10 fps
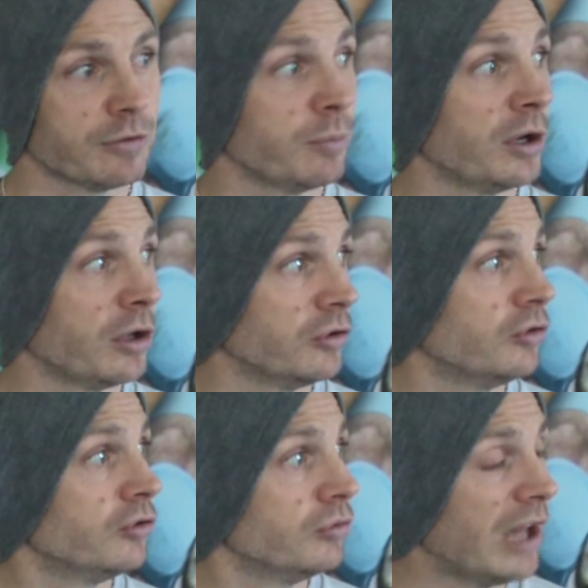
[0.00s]
And when I
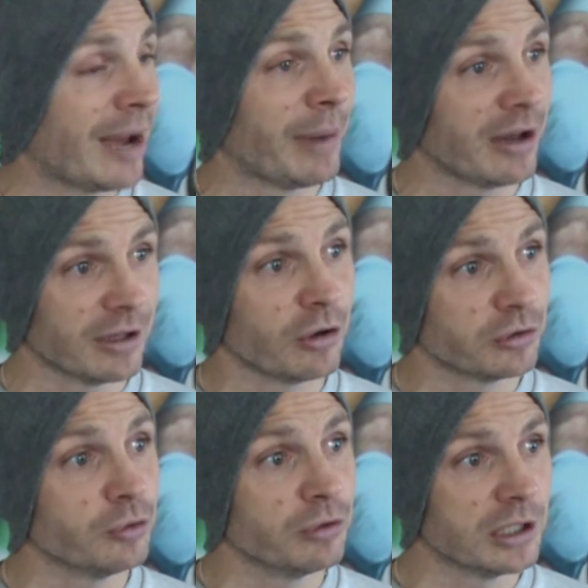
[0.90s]
am out there, I
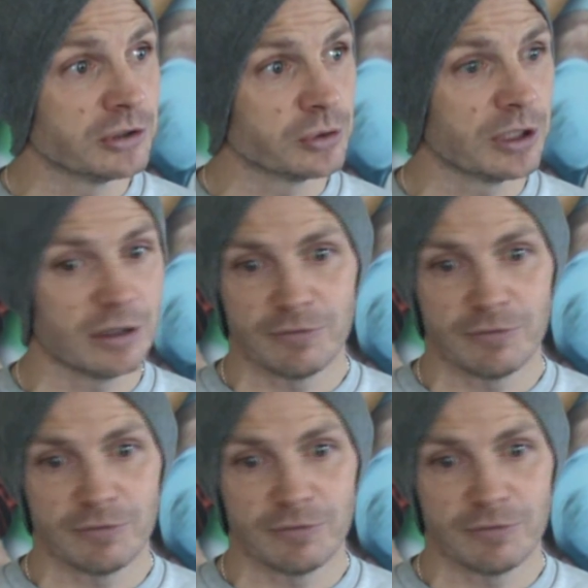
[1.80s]
do really enjoy it.